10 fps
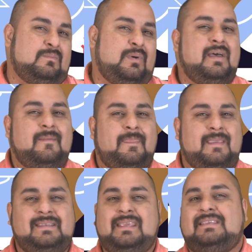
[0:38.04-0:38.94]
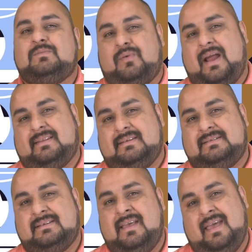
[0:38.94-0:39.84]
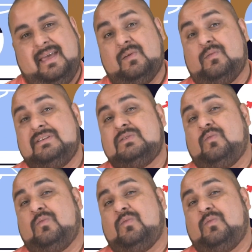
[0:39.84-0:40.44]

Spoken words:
But it takes practice. And the reason